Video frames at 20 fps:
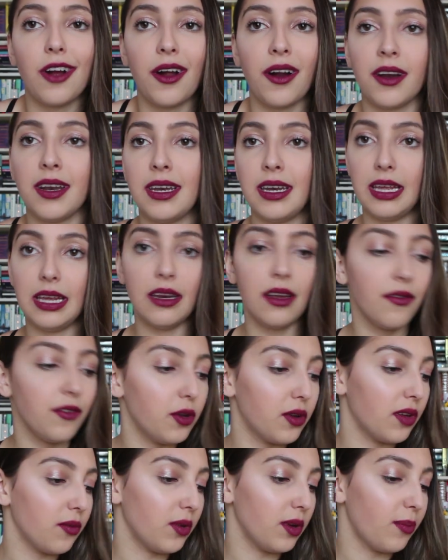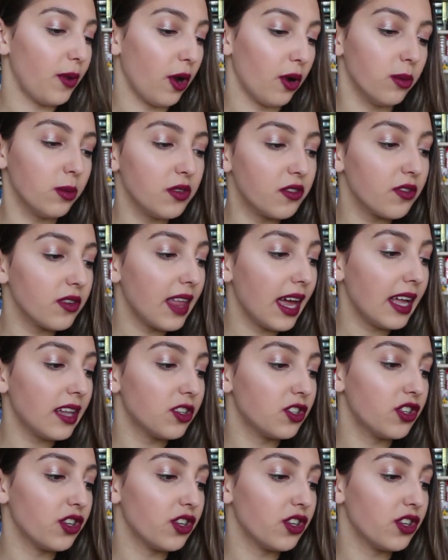are in need of, you can read poems for that.